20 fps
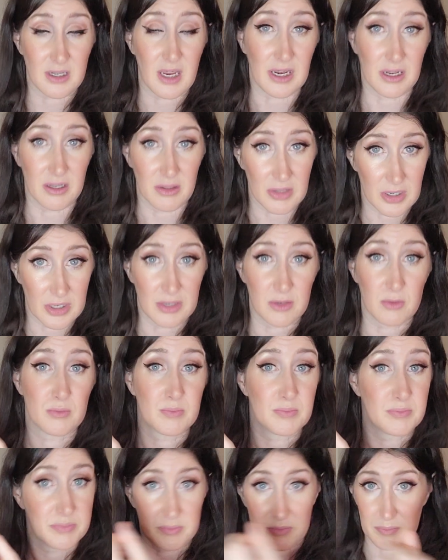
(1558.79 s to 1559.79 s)
kind of like
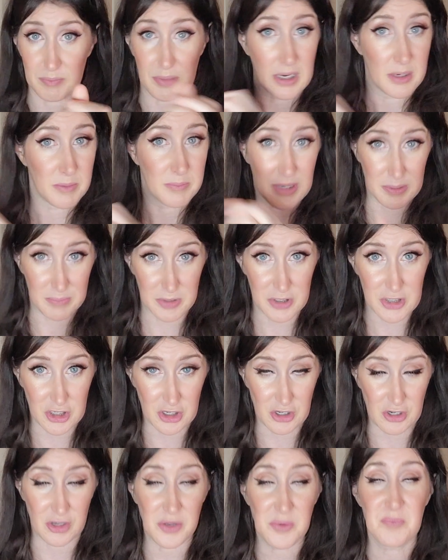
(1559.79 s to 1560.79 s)
pen and paper
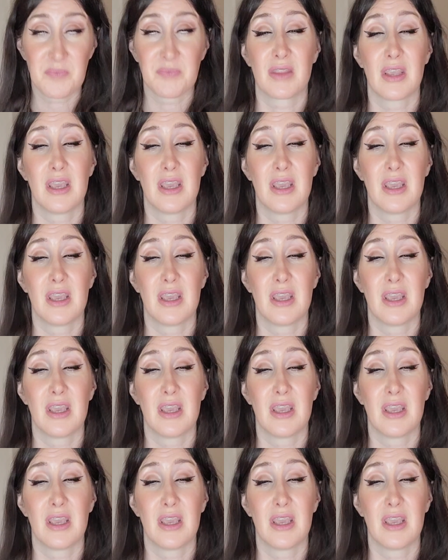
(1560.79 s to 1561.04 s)
journal.